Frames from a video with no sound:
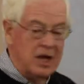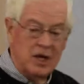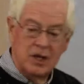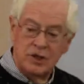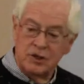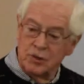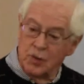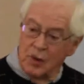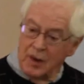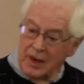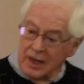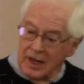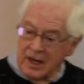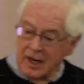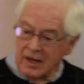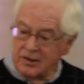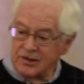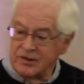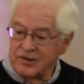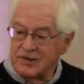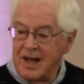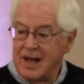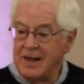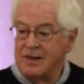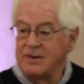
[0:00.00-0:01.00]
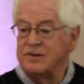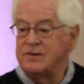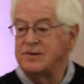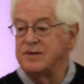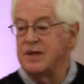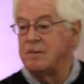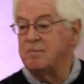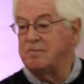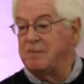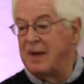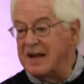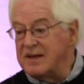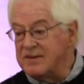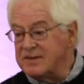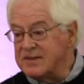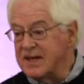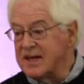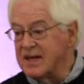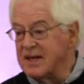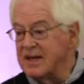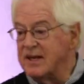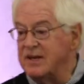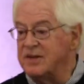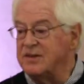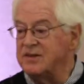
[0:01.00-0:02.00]
So a little sentence that
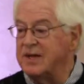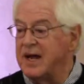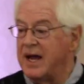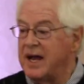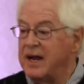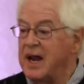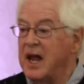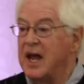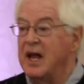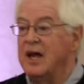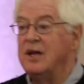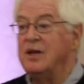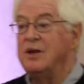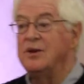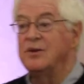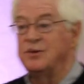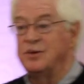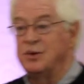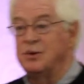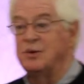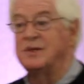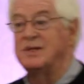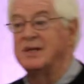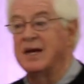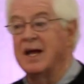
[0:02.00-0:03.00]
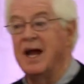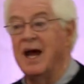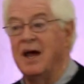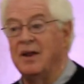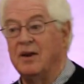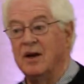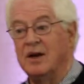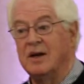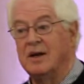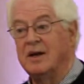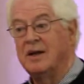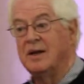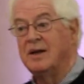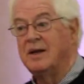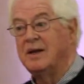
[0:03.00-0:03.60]
basically said, you'll do it together.